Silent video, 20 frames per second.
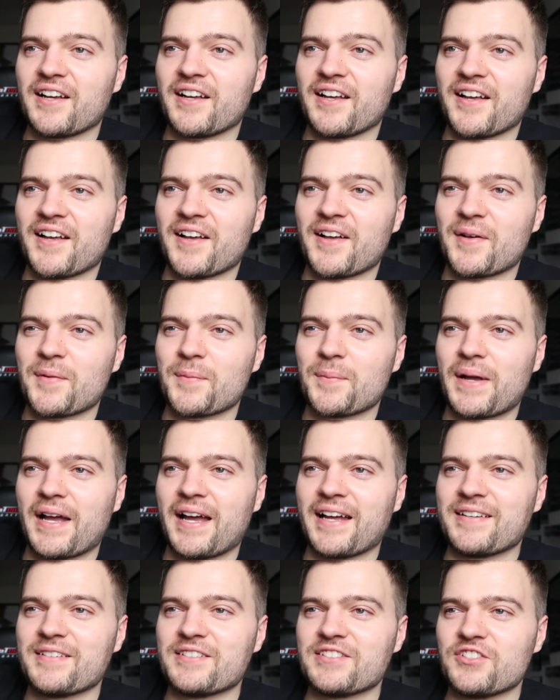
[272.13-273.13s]

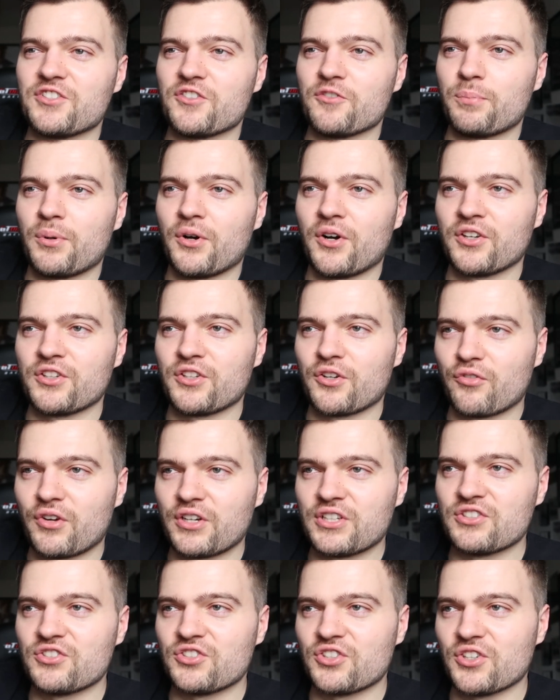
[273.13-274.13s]
and you put on your
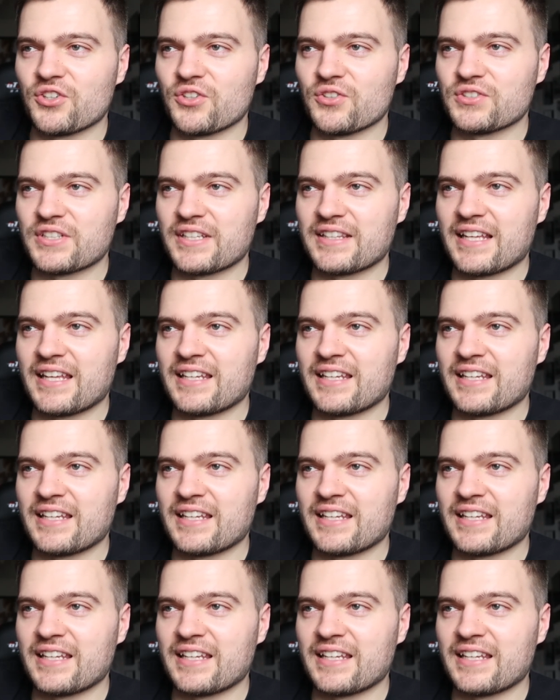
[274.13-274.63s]
running shoes and